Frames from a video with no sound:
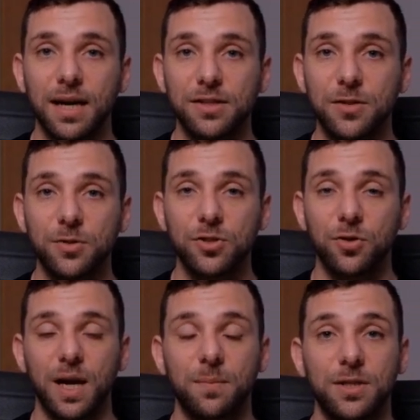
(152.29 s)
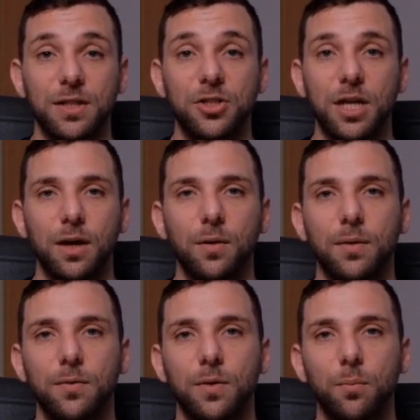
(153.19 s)
and subscribe to the
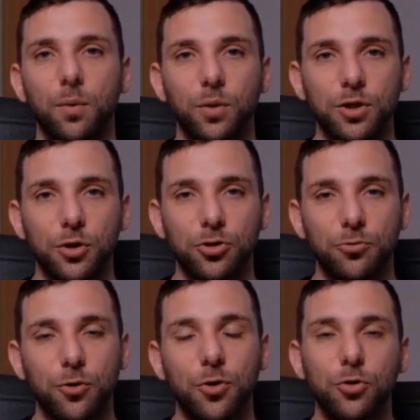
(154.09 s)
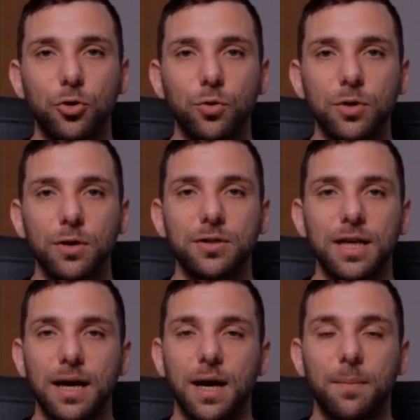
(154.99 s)
channel for more useful
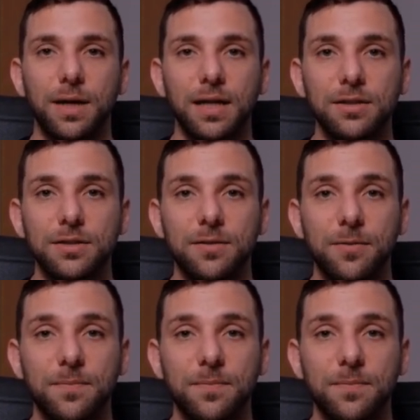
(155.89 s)
tutorials and updates.